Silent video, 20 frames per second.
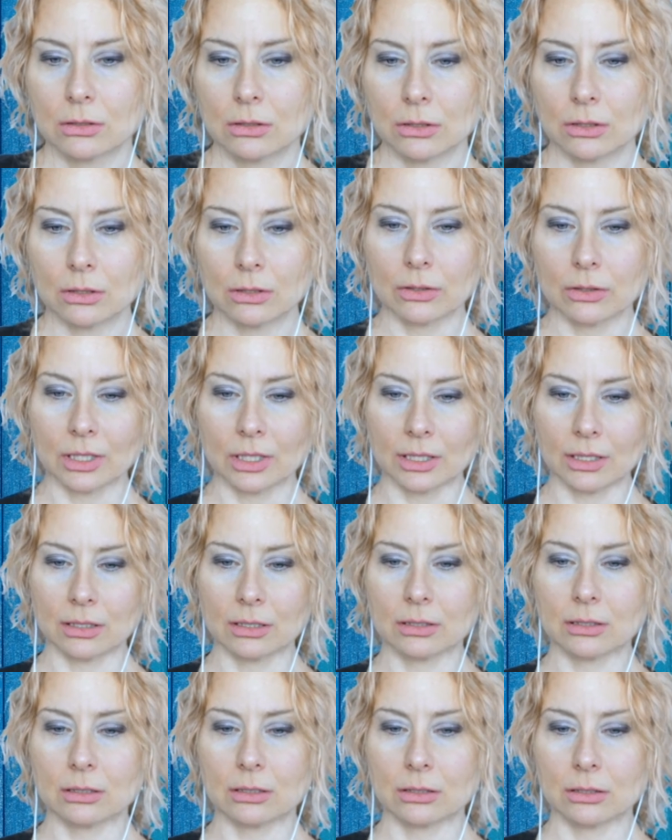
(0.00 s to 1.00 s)

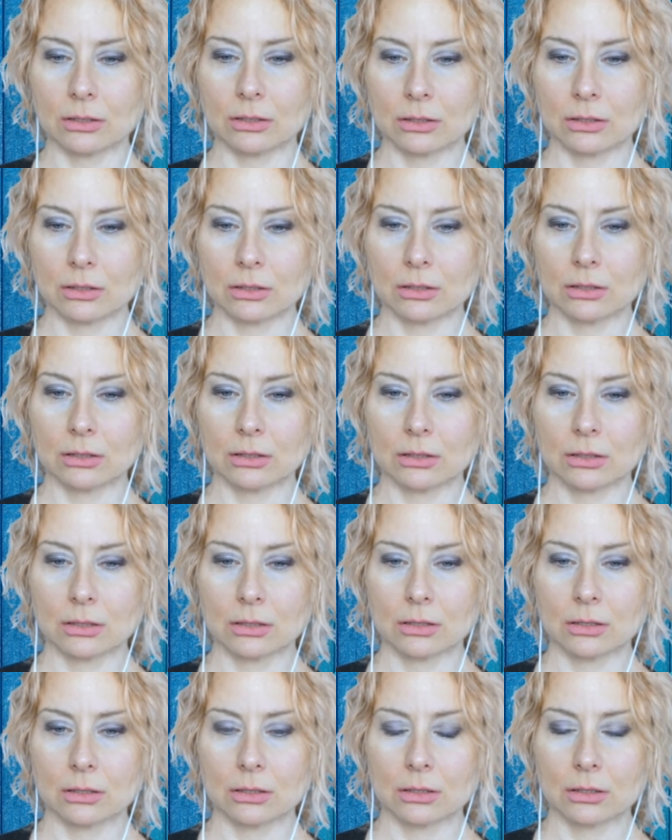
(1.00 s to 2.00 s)
lizards. She
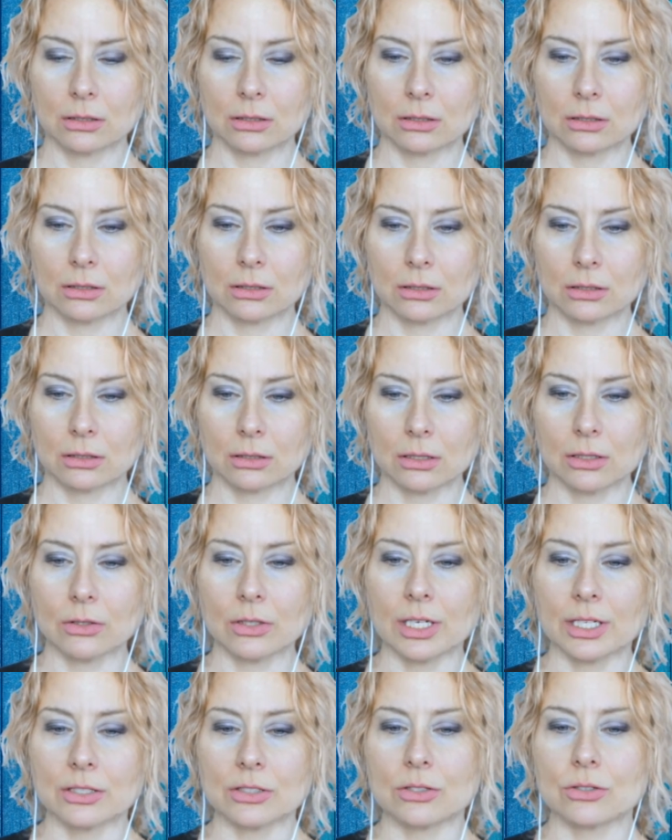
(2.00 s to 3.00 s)
loves it.
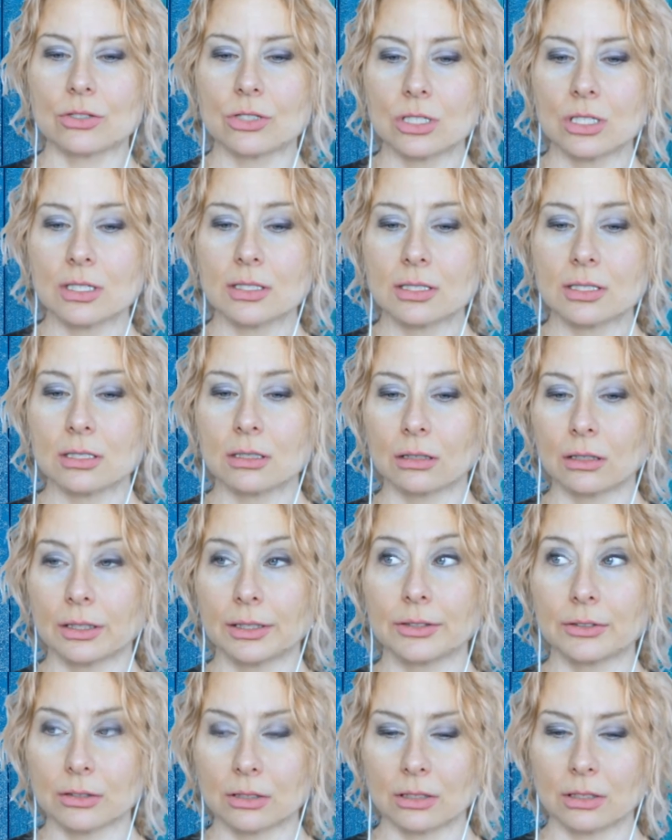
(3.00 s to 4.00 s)
Okay, so she doesn't
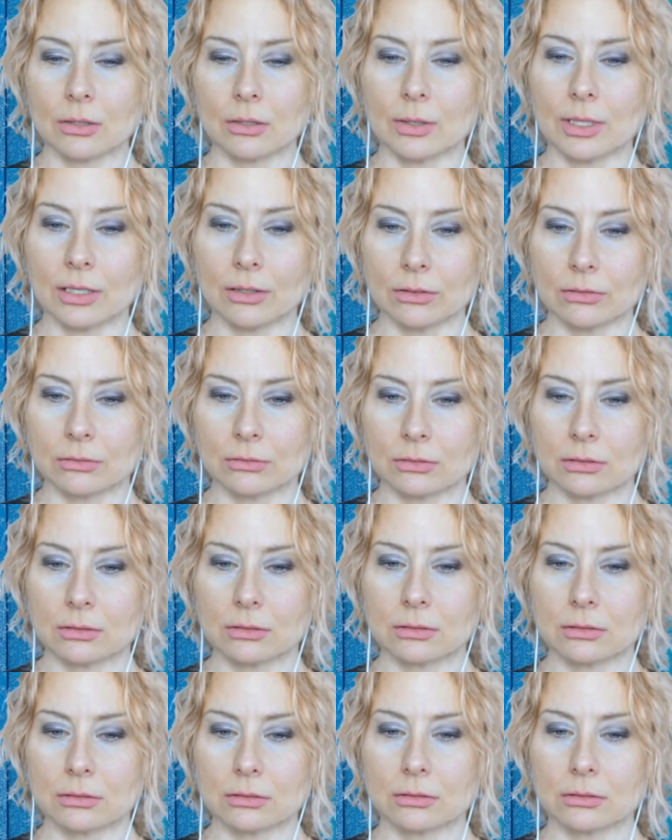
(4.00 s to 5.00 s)
literally go out
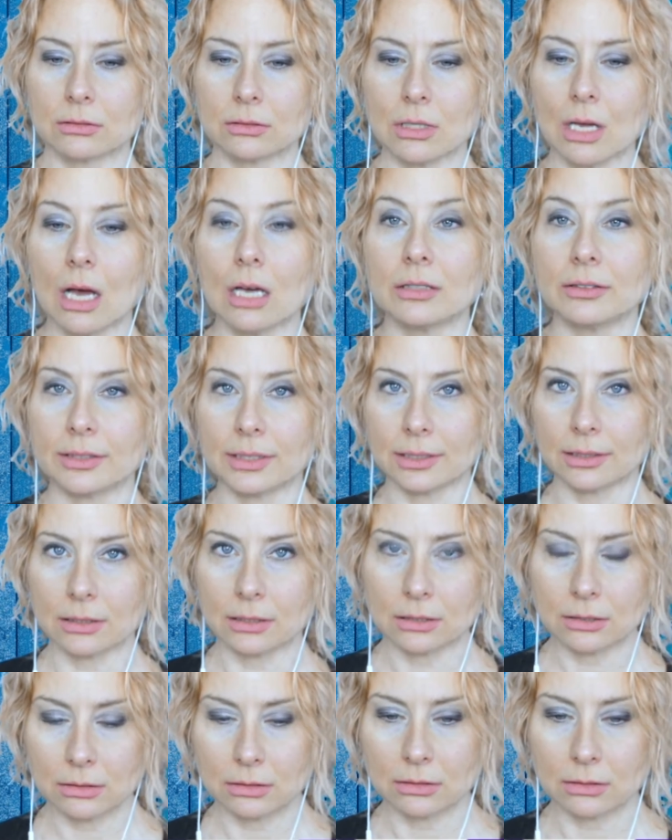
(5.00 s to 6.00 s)

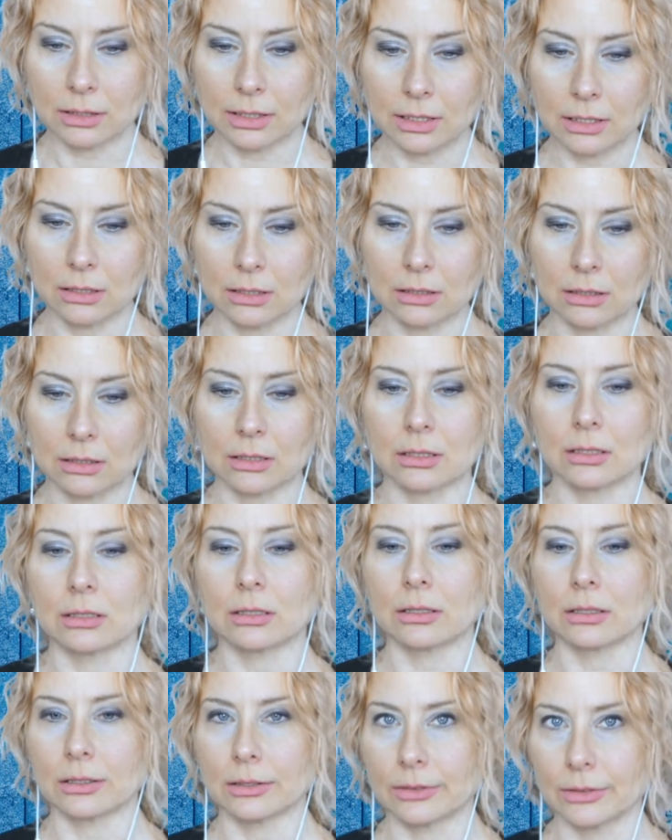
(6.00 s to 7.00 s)
hunting, like hunting
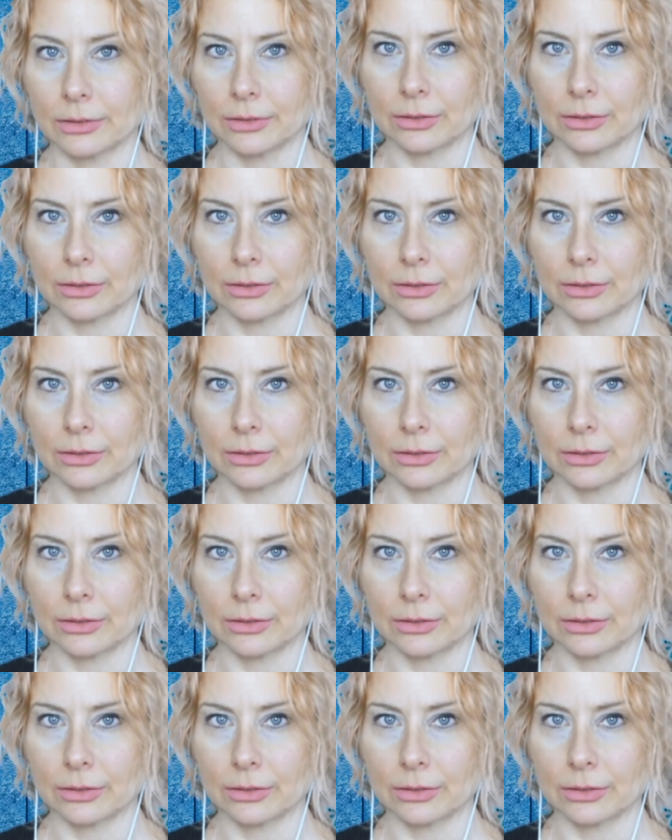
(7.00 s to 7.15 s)
deer or